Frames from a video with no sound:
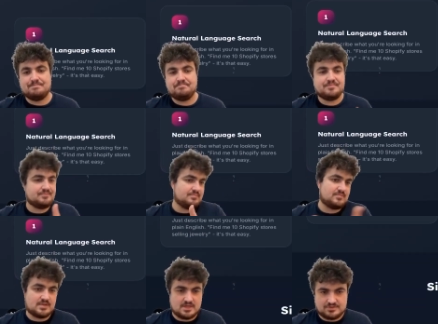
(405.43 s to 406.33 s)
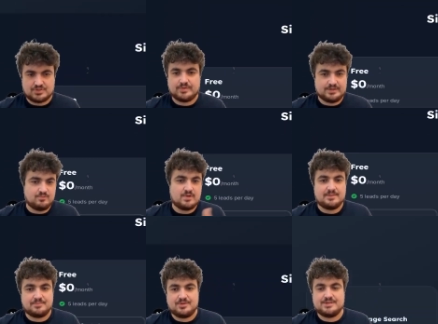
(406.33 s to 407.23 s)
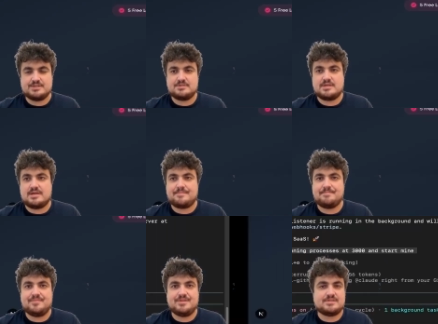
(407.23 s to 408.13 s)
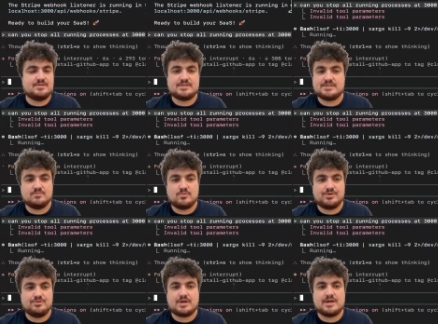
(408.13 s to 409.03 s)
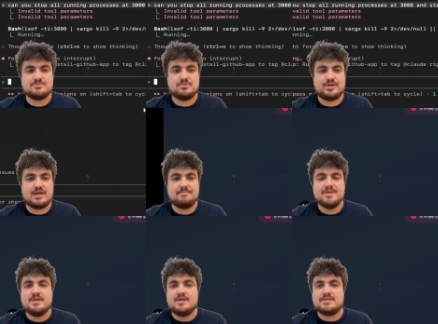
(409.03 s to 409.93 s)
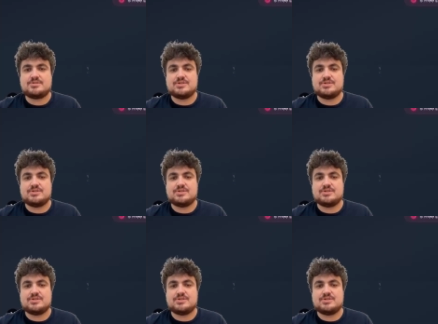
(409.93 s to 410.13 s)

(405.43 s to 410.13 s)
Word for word: stream. I'll just quickly wipe this. Um, this this isn't what you guys will get.